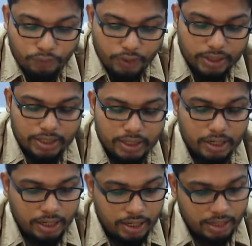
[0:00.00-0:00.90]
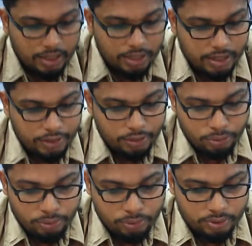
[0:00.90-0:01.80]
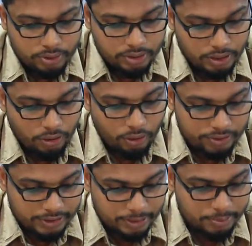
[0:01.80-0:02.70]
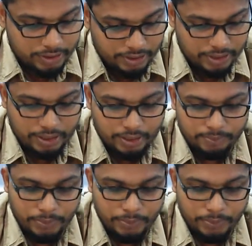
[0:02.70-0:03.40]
further into the concepts in it.